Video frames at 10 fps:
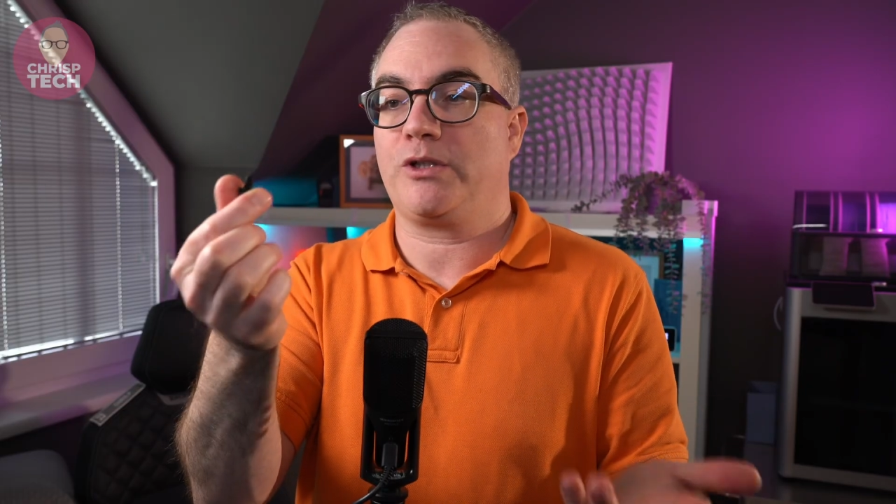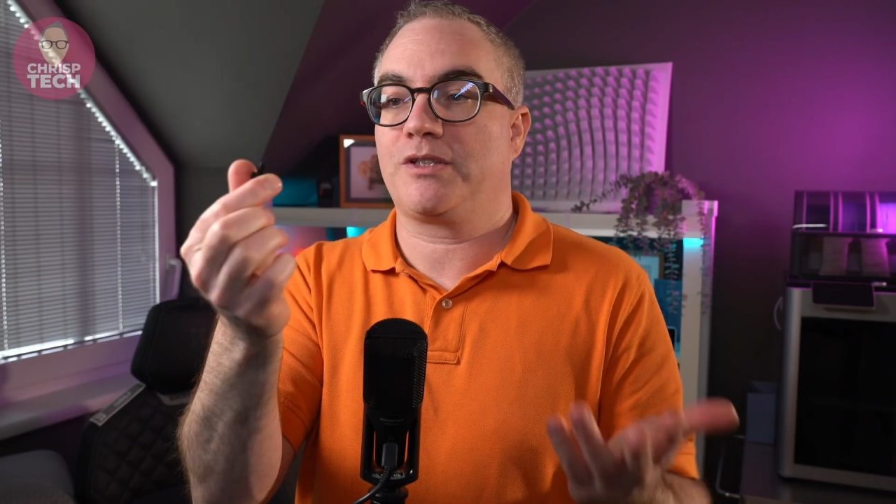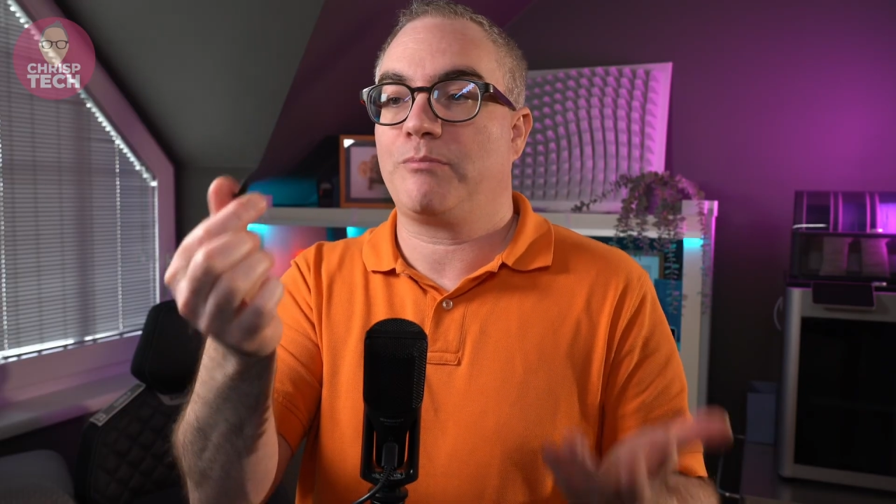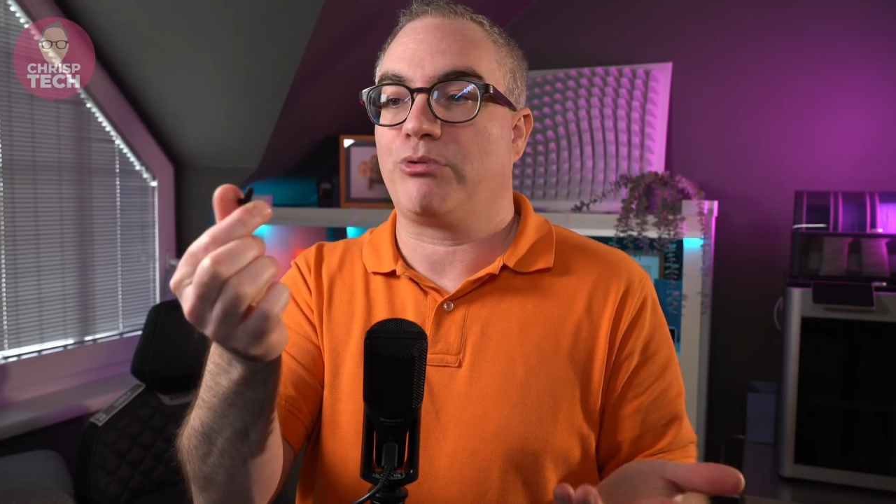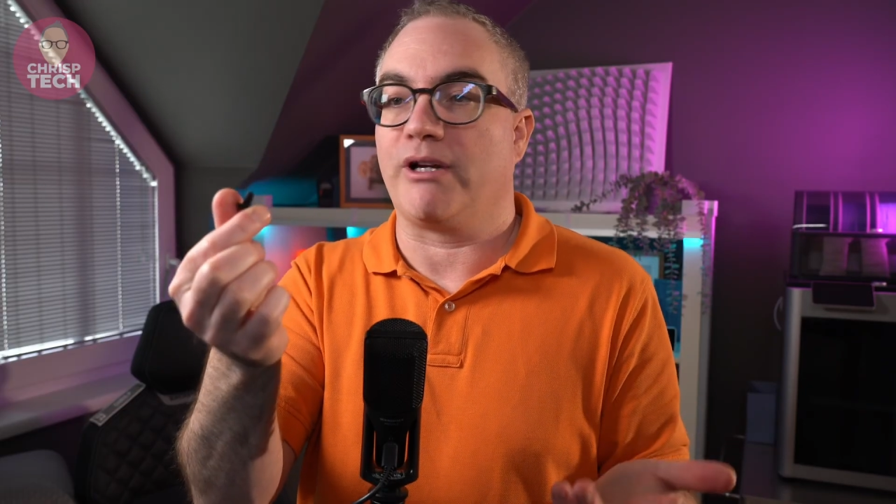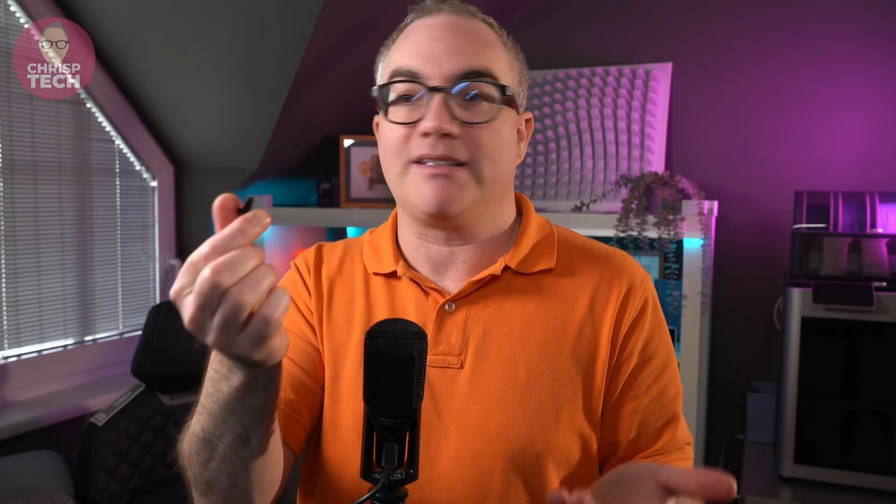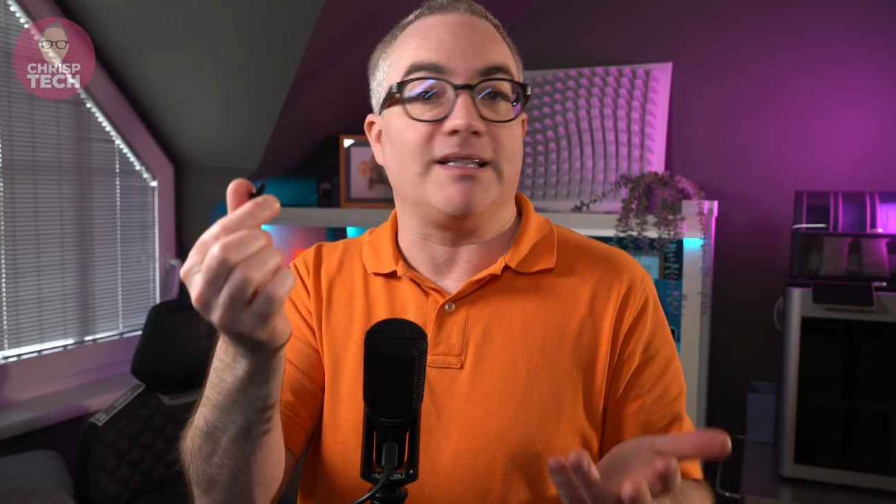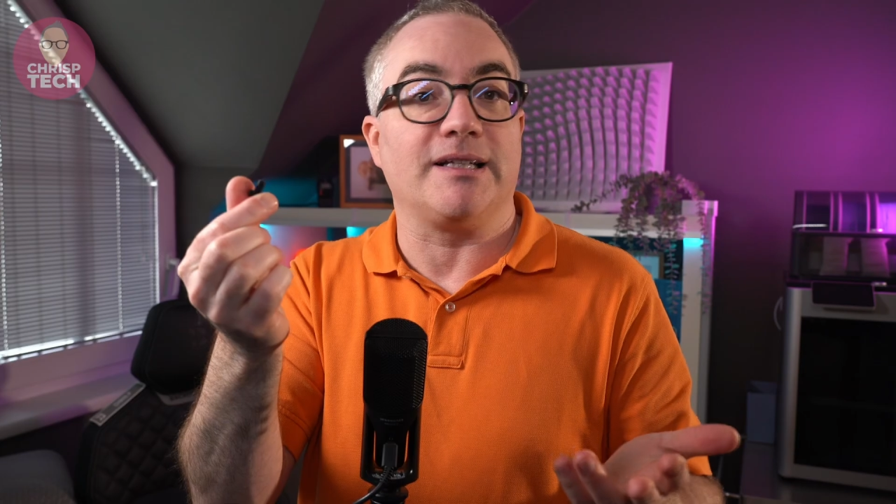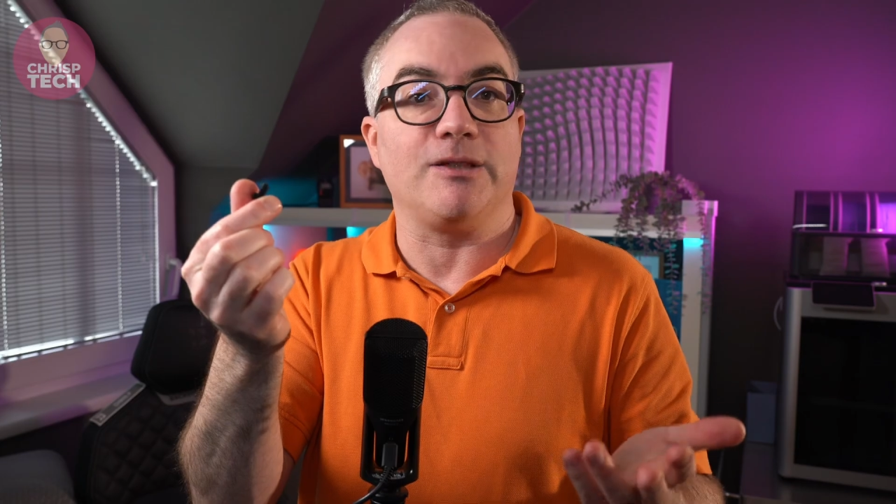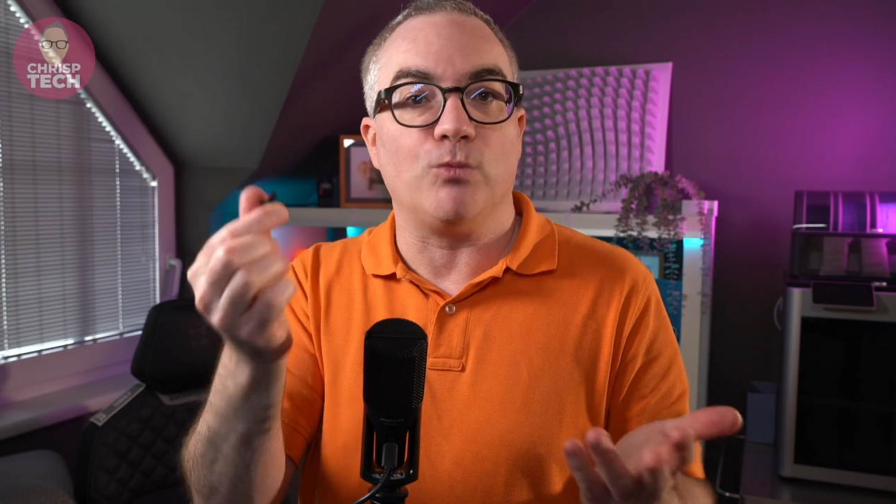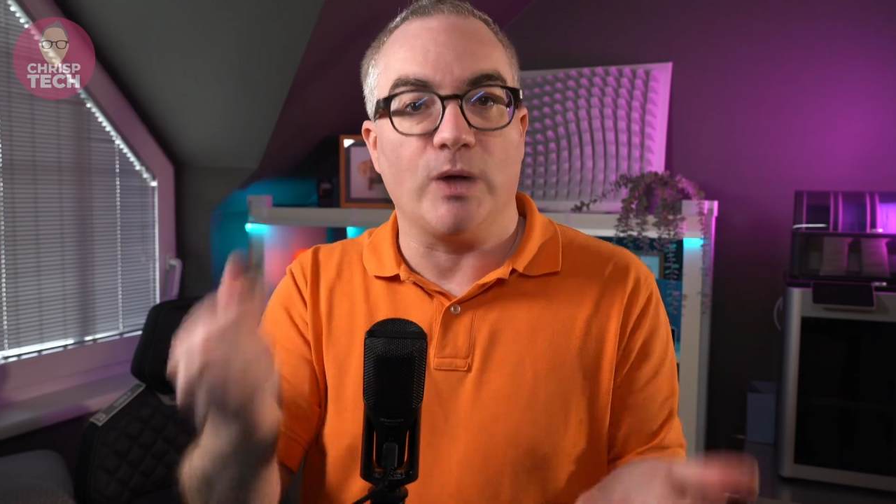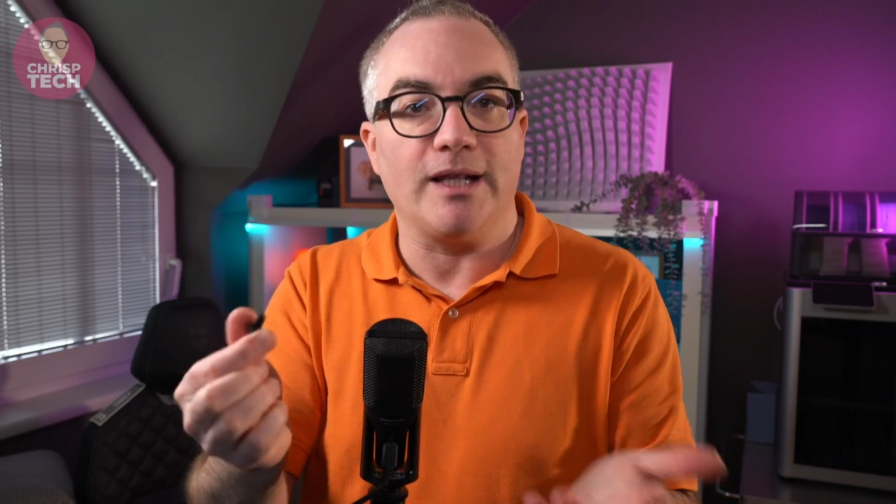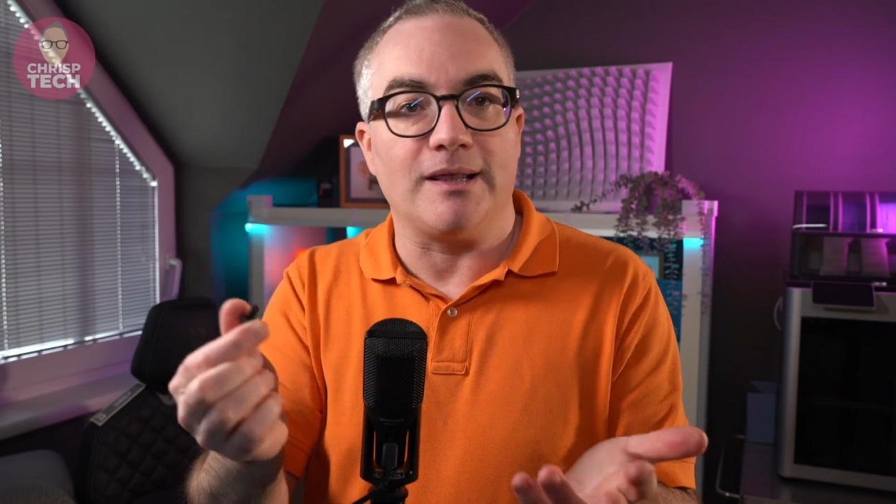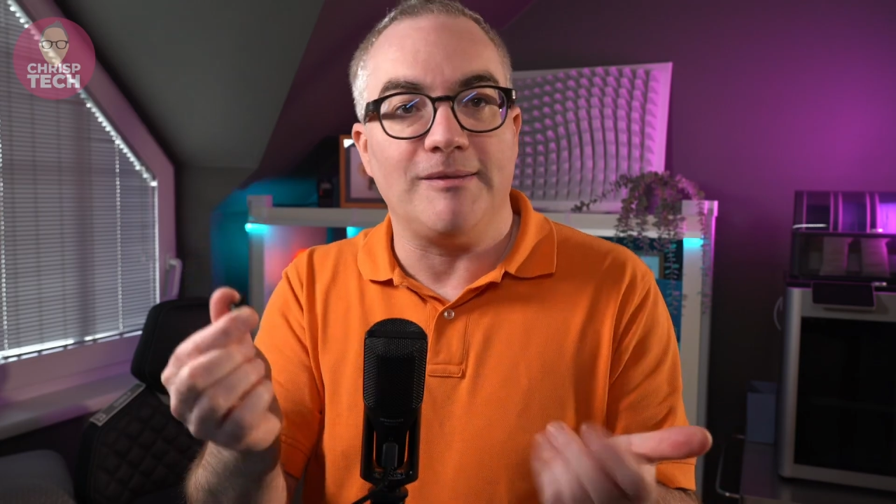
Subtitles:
surprisingly well.